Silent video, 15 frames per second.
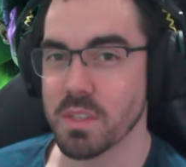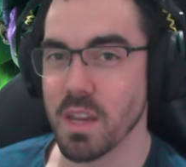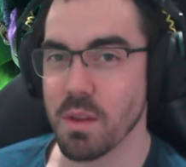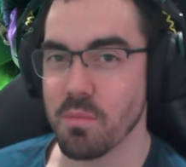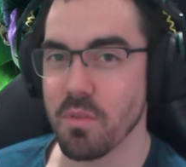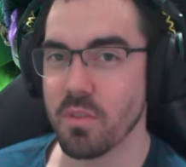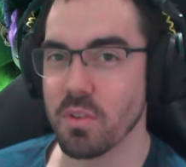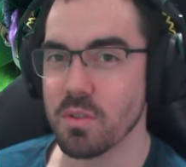
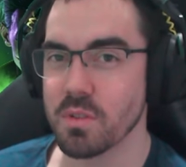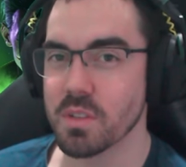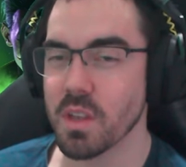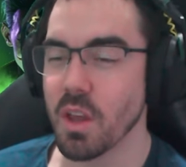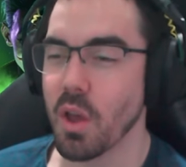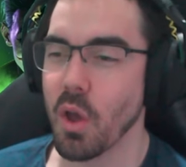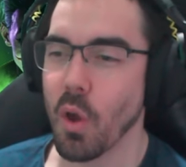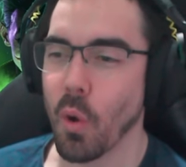Steam reviews
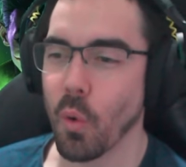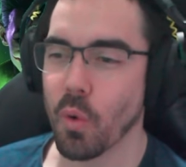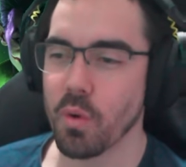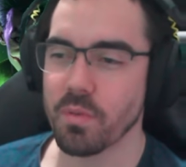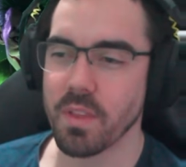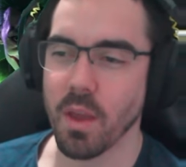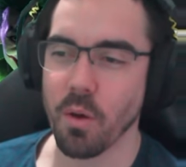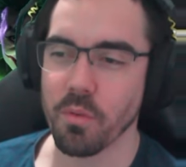or
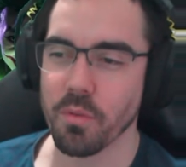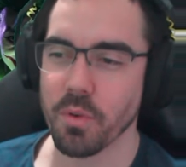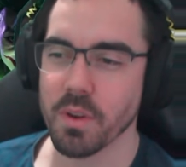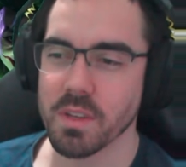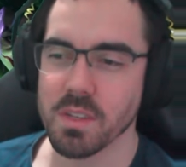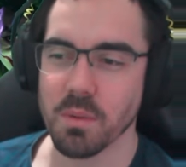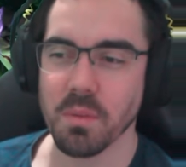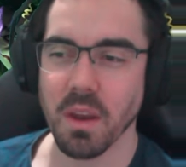if they're offering
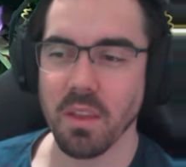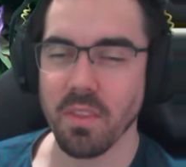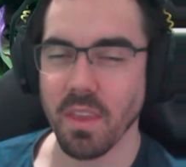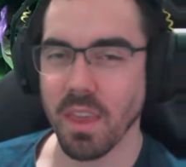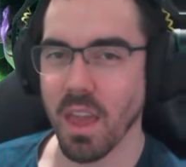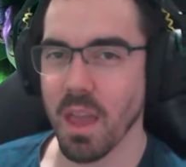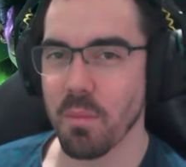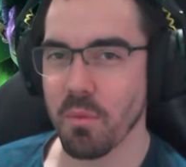something in the
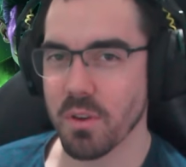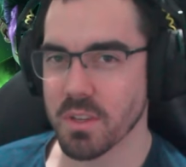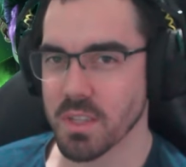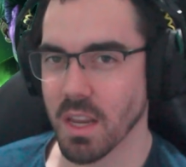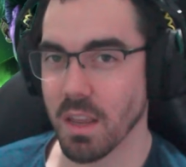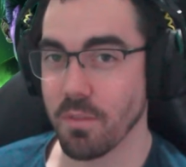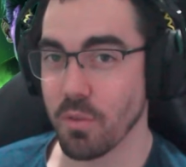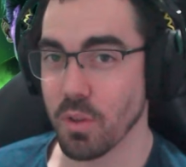game where it's
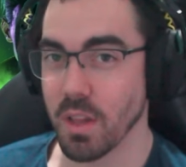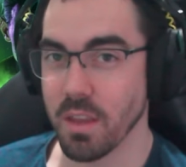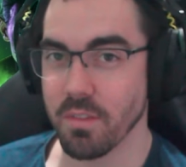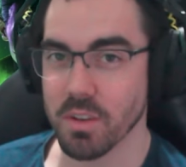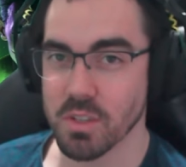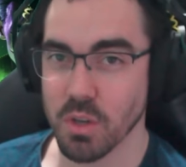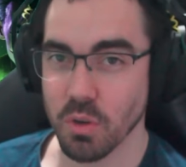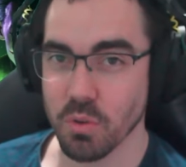like if you leave
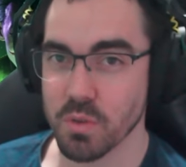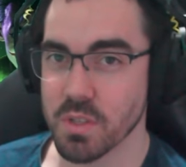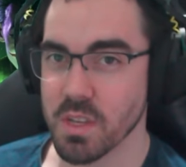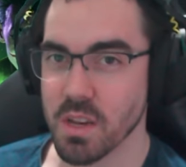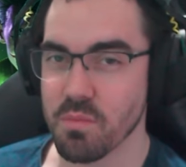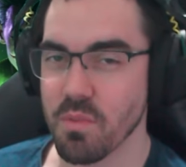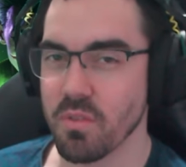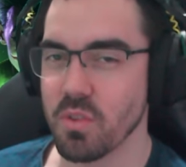us a good
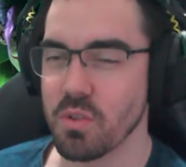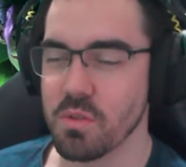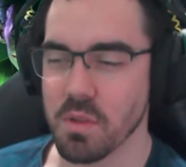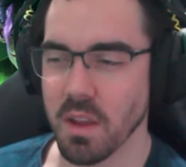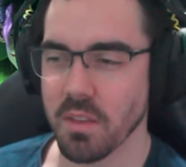Steam review, you